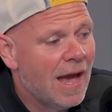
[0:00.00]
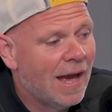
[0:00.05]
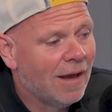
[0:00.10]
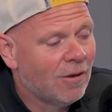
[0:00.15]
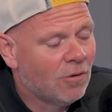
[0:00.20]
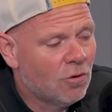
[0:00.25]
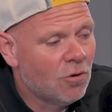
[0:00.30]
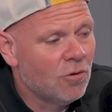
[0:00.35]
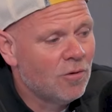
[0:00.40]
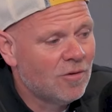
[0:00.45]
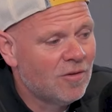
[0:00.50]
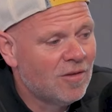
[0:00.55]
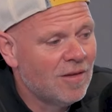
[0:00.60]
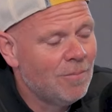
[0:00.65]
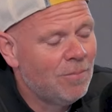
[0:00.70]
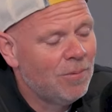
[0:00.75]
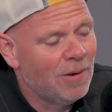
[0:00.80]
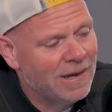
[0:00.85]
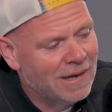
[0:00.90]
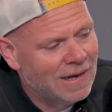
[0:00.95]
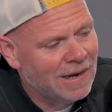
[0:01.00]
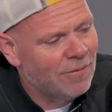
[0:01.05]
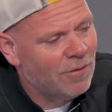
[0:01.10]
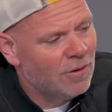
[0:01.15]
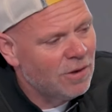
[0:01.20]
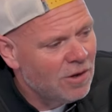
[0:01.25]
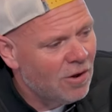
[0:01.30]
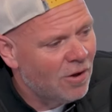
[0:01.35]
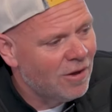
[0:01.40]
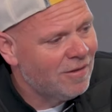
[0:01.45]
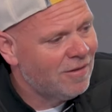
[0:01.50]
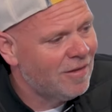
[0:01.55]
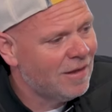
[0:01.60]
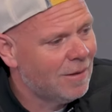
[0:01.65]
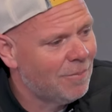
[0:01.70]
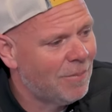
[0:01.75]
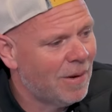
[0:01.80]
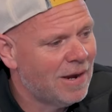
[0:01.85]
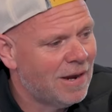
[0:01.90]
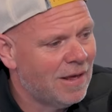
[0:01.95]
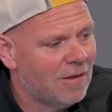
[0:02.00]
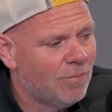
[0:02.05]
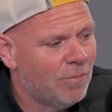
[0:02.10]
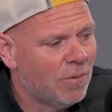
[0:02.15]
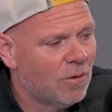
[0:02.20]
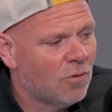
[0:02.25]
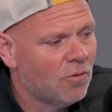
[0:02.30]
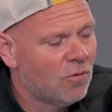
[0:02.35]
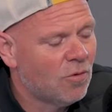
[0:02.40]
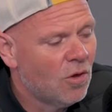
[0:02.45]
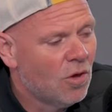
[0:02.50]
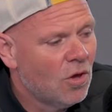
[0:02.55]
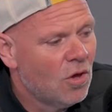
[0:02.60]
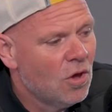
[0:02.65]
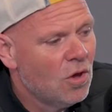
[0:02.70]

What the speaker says: and cook simply. Now, the nice thing about it is because